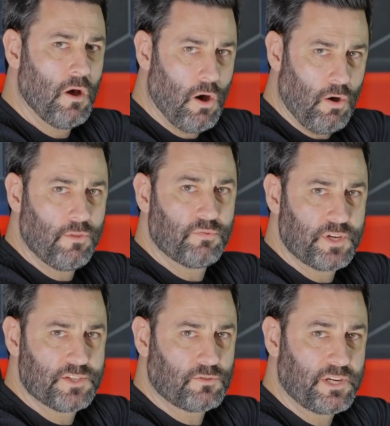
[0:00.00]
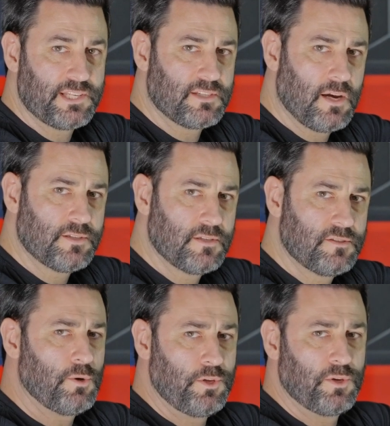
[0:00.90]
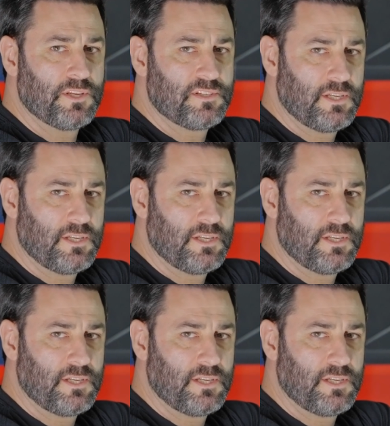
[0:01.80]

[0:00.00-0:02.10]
all three screen sizes, so you can